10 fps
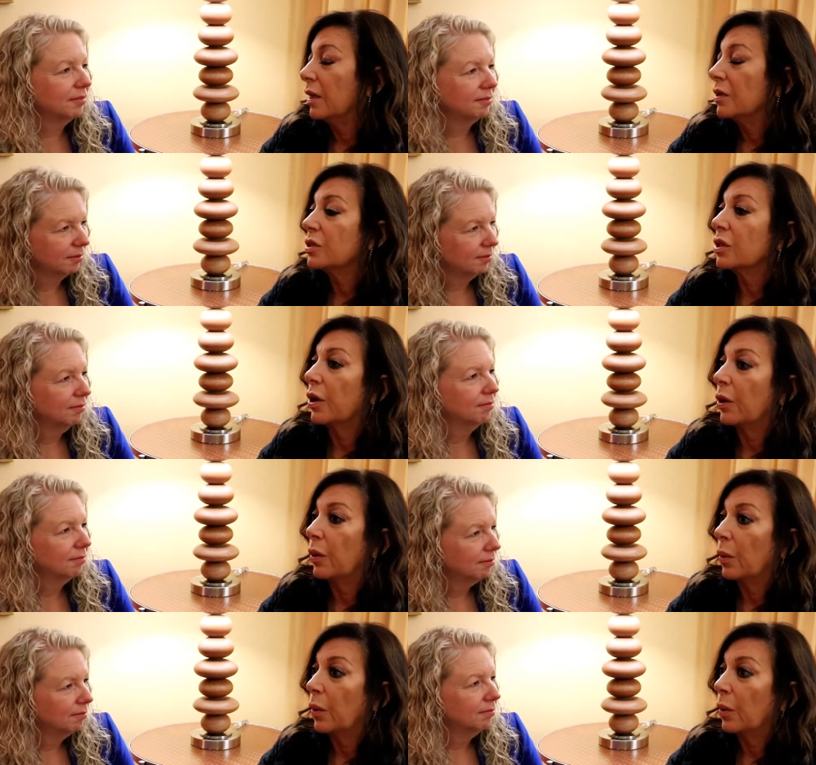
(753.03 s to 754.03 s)

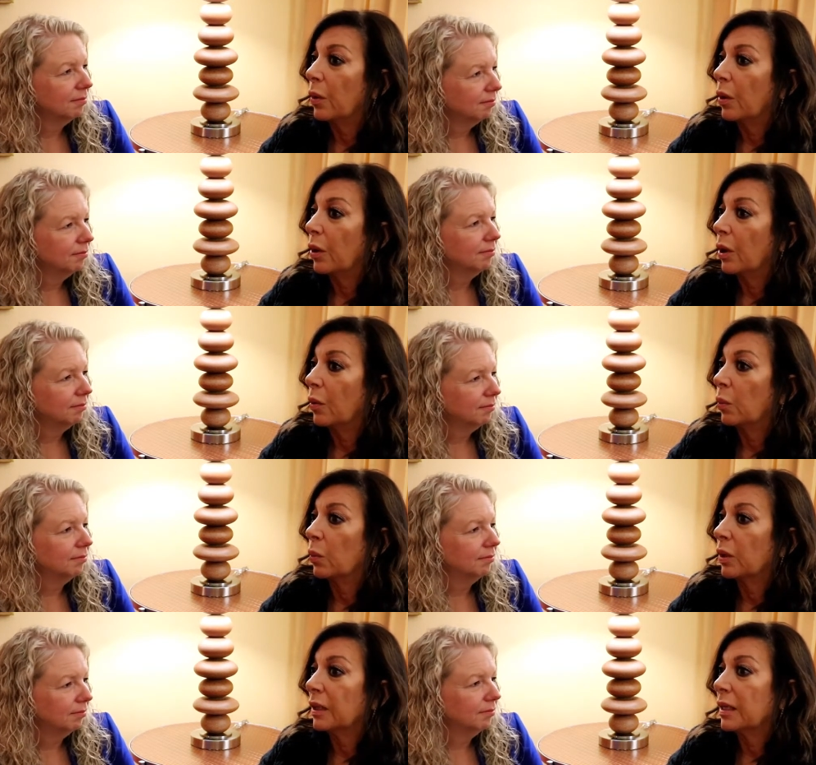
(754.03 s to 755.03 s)
Speaker 1: So
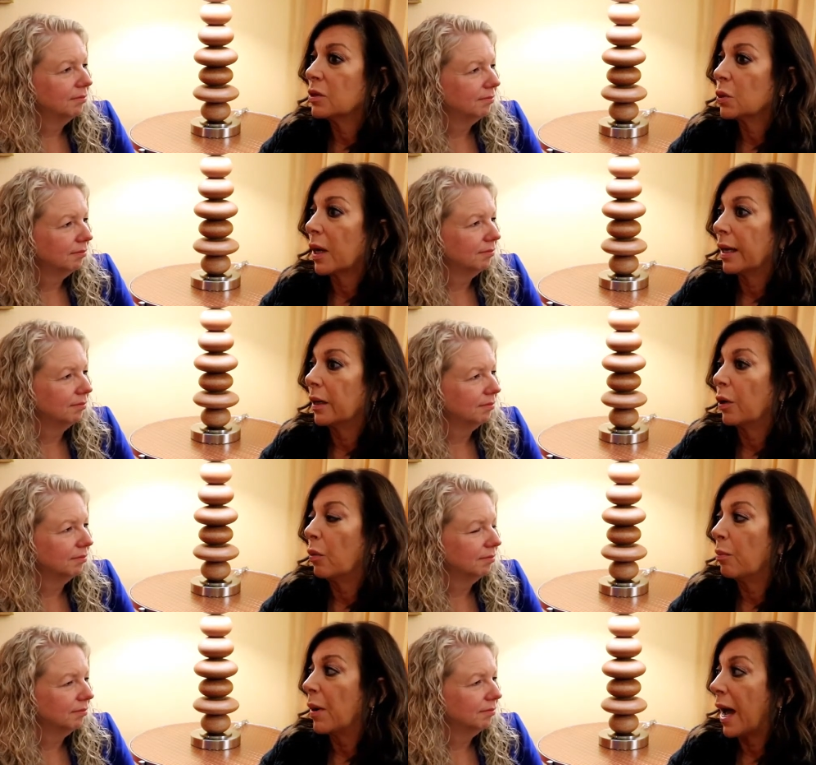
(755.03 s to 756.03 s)
really try to go
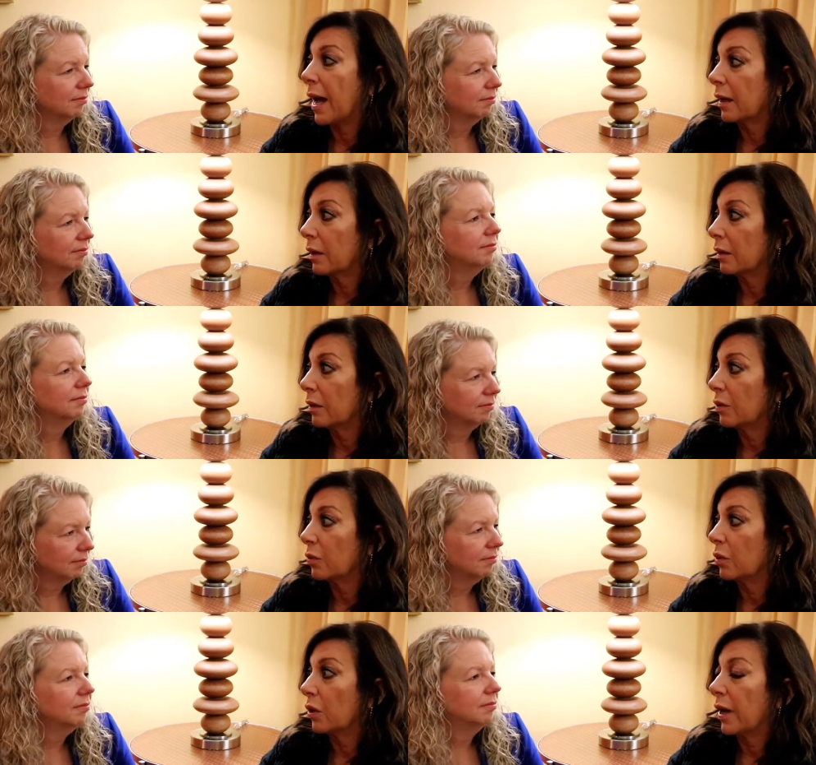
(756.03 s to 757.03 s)
back
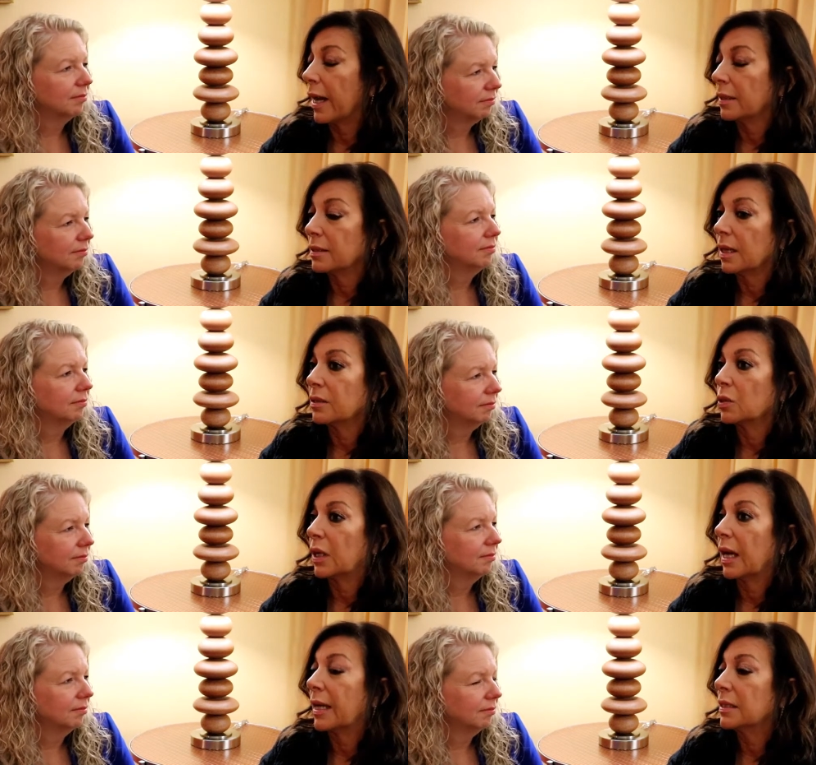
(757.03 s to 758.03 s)
through your
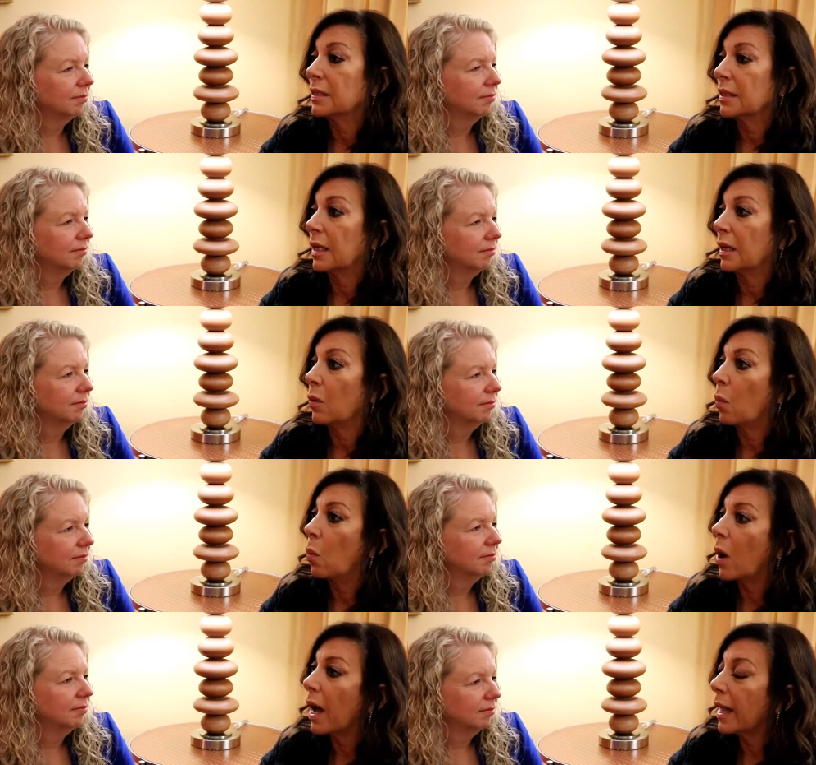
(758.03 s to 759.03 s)
ancestry and see
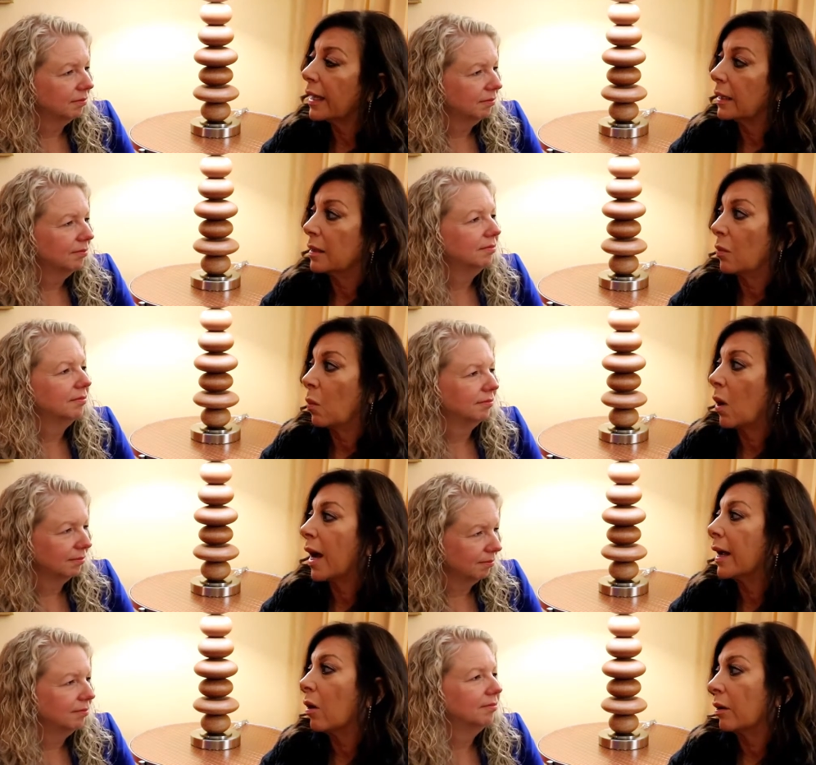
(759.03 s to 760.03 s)
why it,
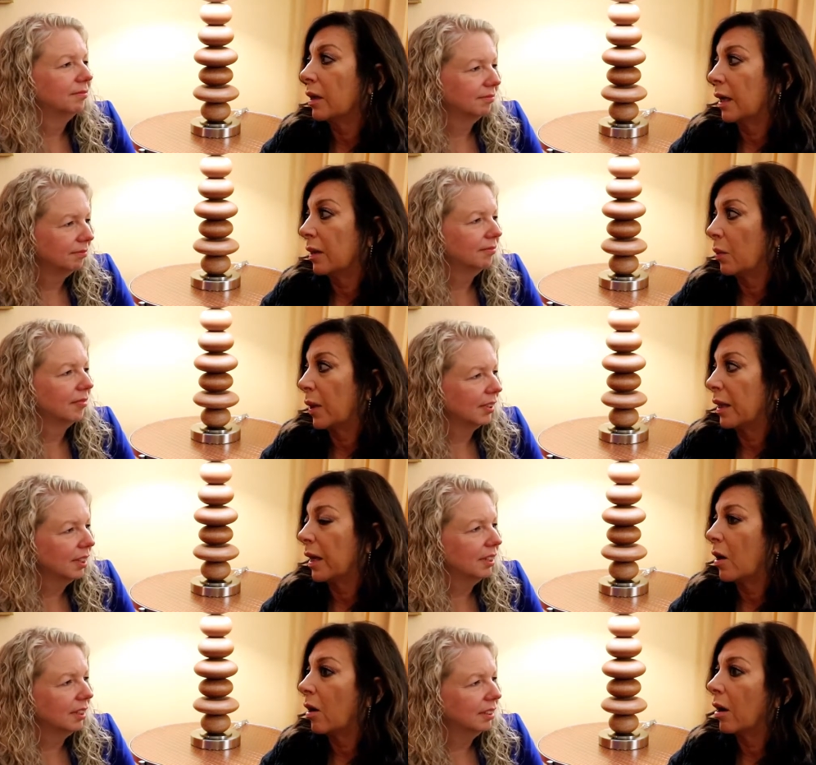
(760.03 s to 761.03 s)
why are they the way
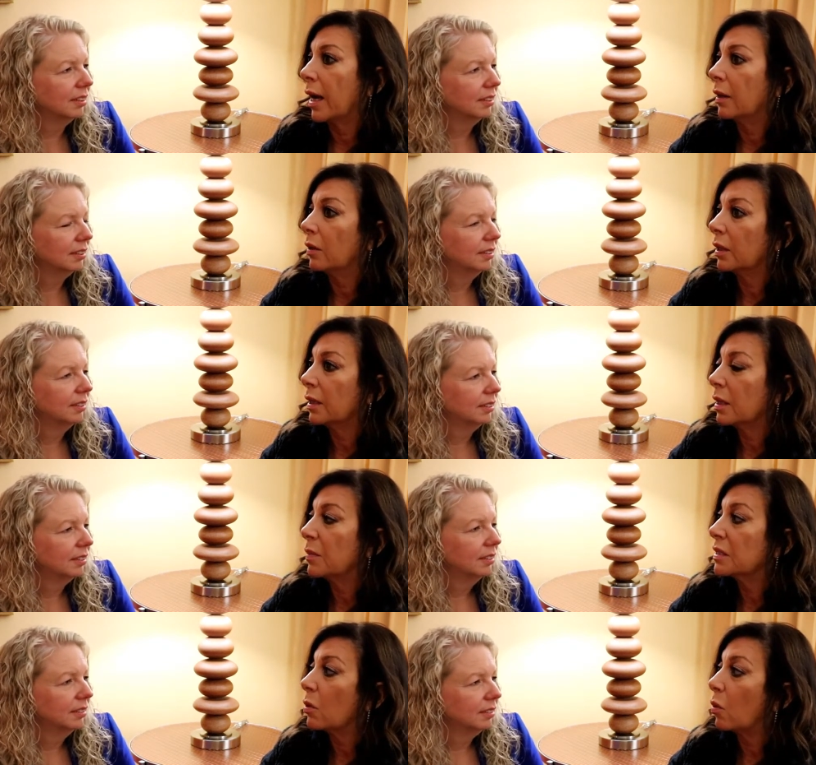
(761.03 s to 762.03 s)
they are and look at them
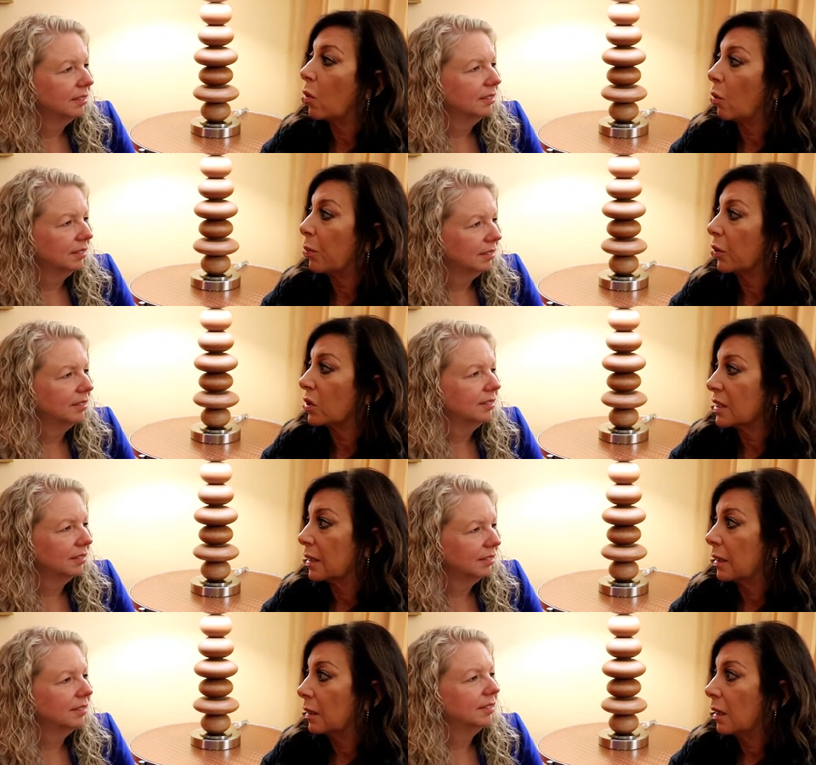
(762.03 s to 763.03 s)
as a whole
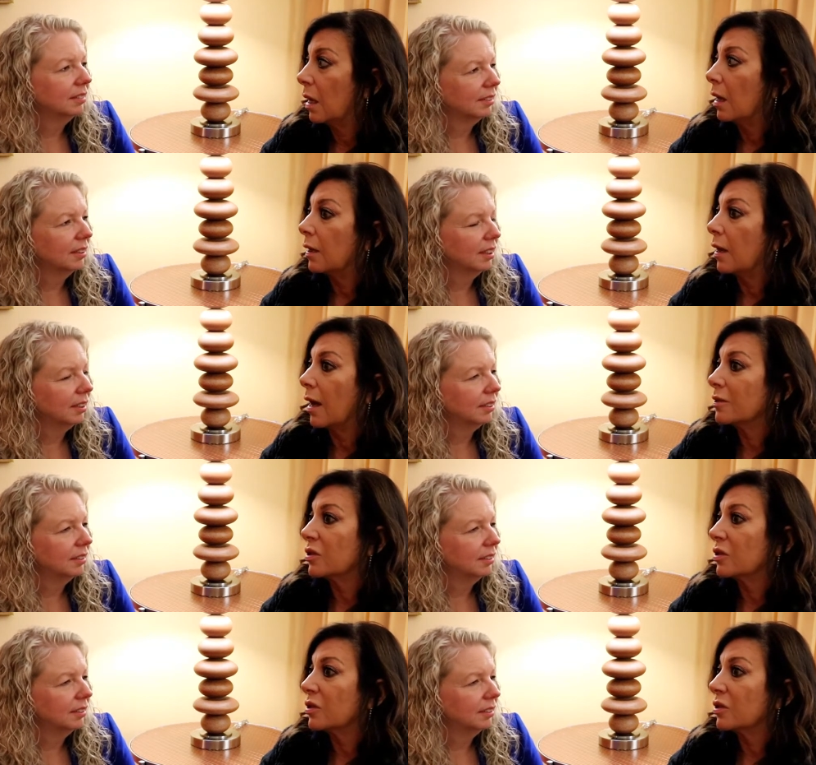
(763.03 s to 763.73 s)
person, mm-hmm. not